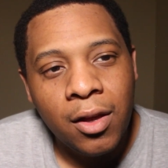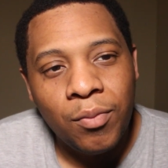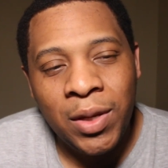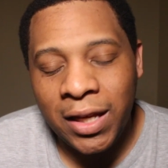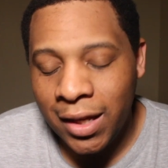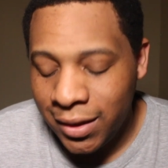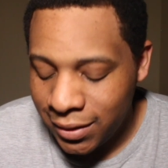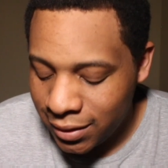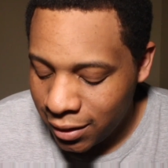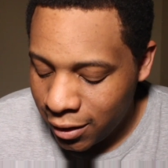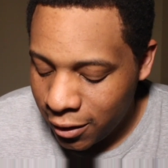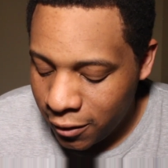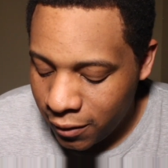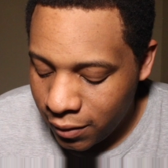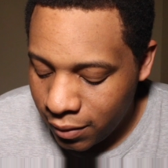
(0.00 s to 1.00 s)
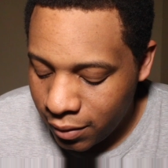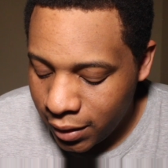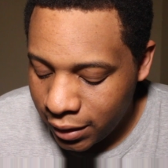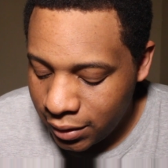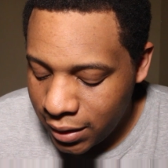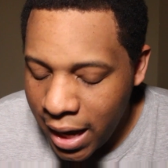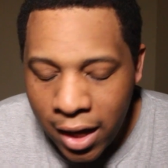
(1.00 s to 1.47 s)
because
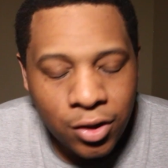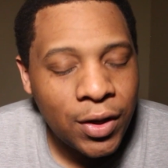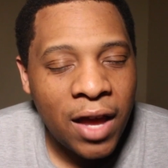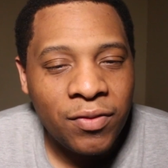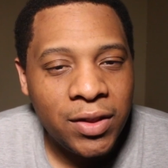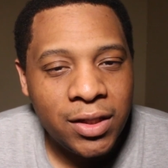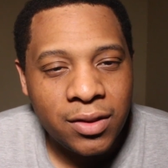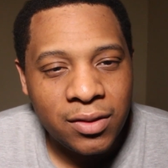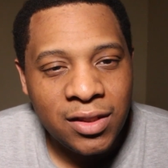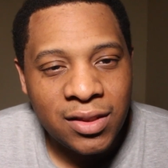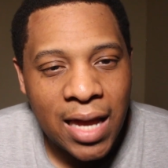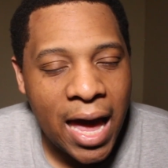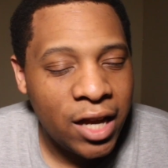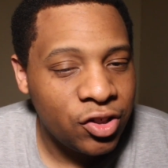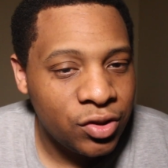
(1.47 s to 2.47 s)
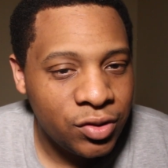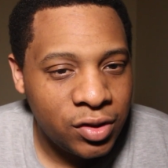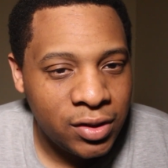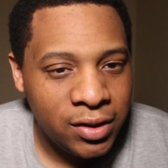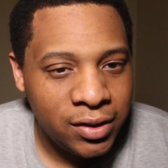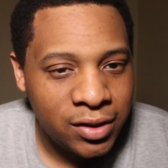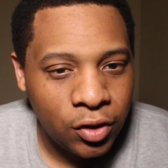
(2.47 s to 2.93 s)
like, yeah, you have these action
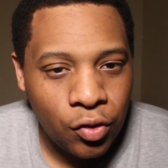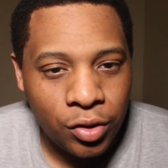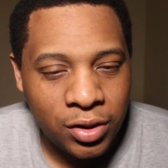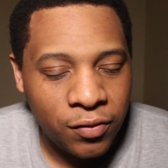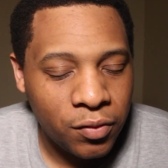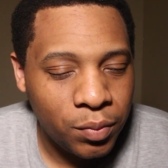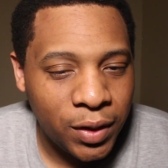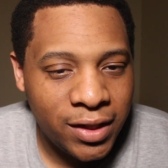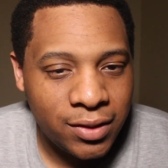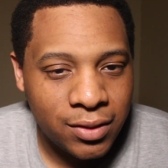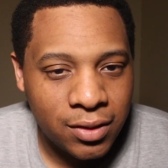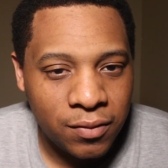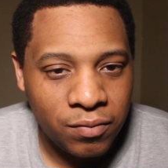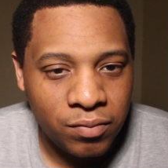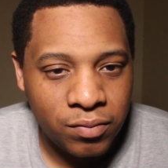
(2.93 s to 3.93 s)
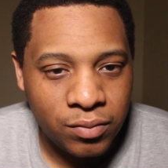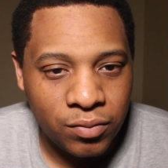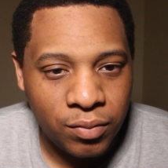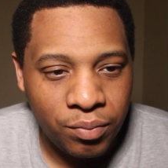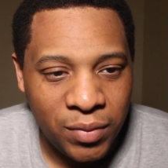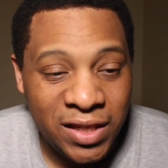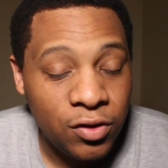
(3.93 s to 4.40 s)
scenes that go to different places and
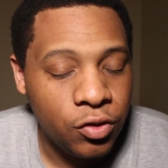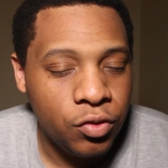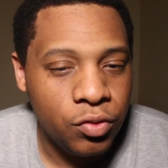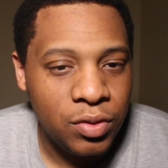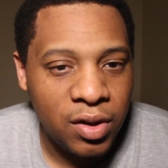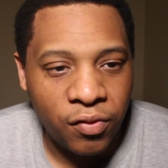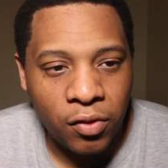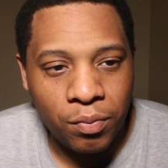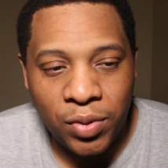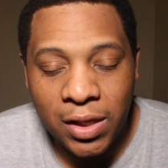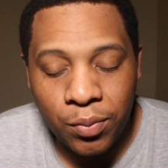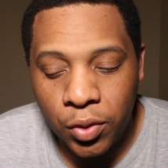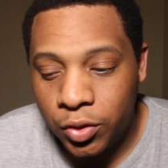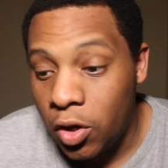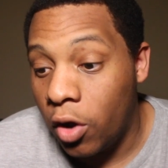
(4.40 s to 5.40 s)
meet different people,